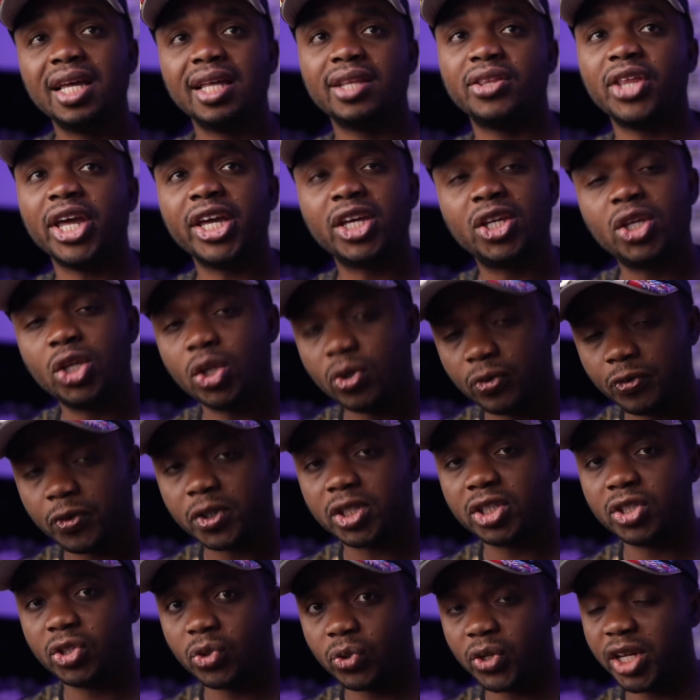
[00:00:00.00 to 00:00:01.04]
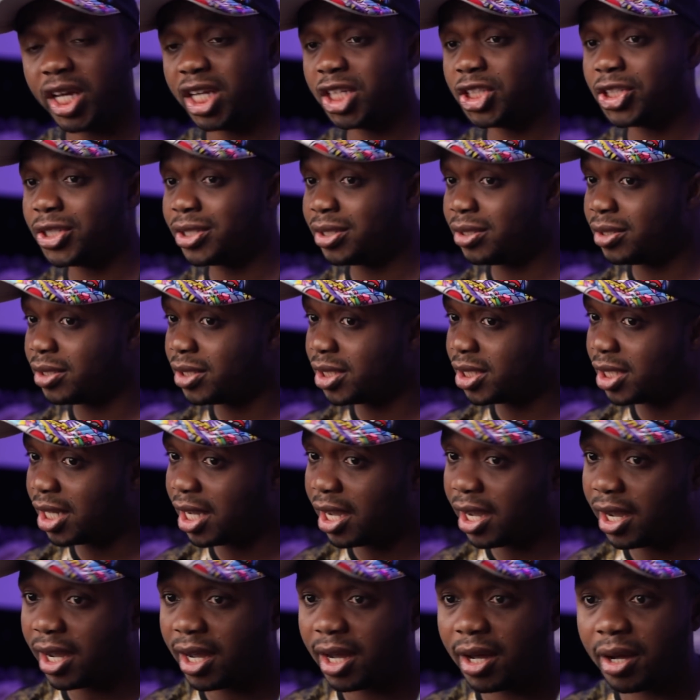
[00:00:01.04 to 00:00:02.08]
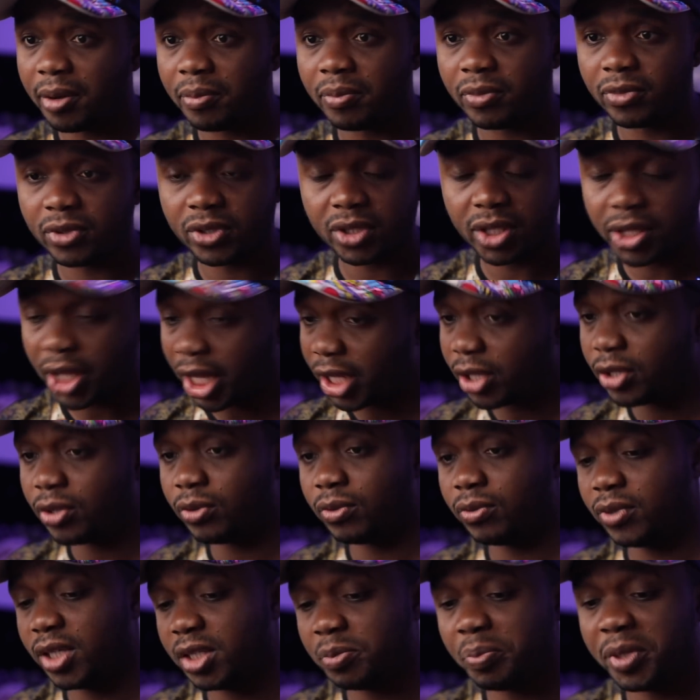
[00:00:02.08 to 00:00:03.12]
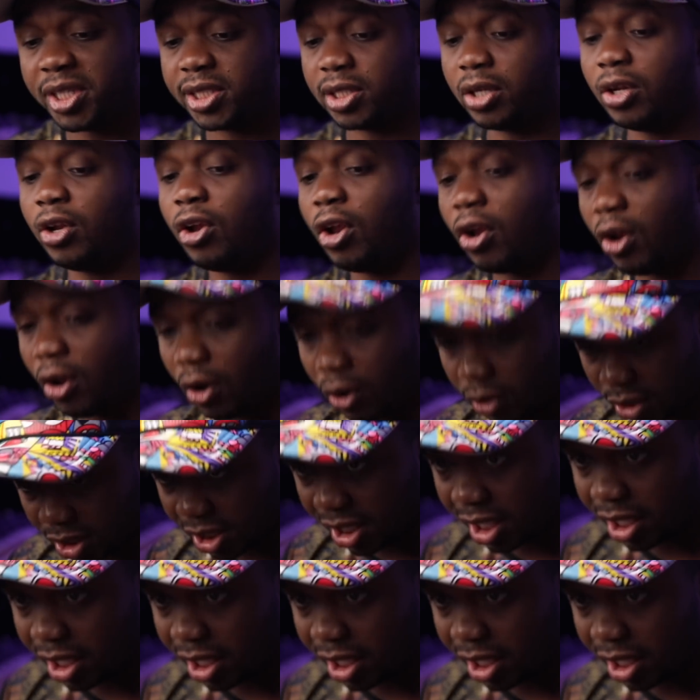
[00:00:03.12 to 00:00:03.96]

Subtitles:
Thank you for the donations. Thank you. It means a lot.